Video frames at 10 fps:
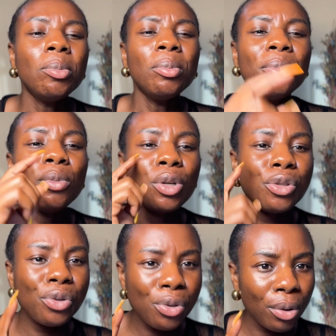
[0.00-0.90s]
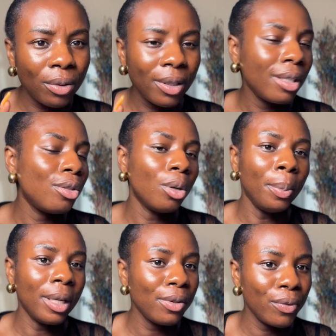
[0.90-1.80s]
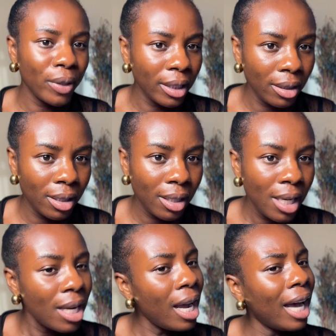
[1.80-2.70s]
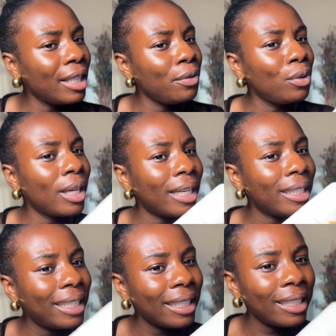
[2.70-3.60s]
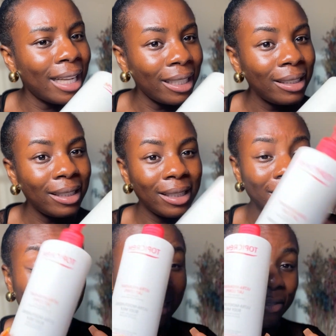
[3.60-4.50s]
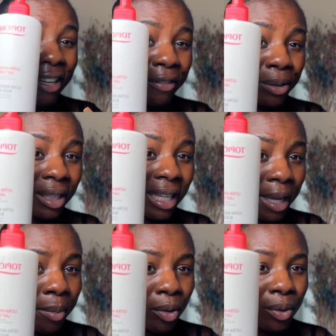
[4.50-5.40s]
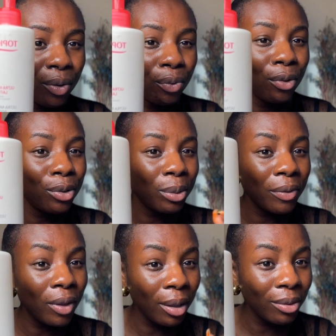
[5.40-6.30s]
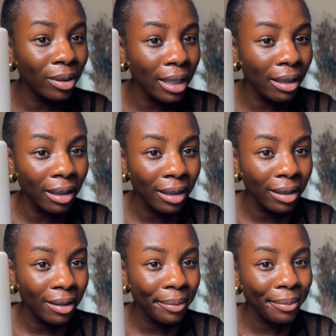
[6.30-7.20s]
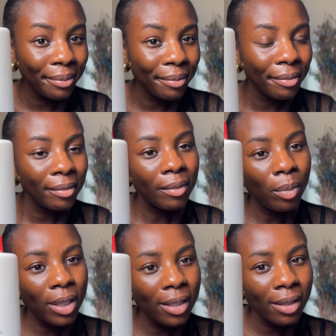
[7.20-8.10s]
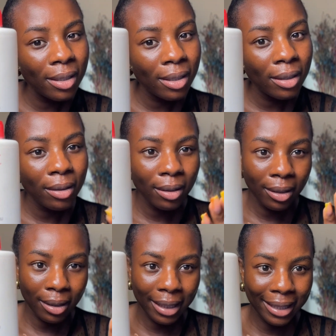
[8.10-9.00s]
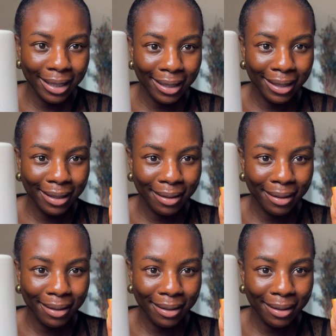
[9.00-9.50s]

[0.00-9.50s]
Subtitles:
Moisture is your best friend, and if you can get that in 500 ml for 12,000 naira, please get it.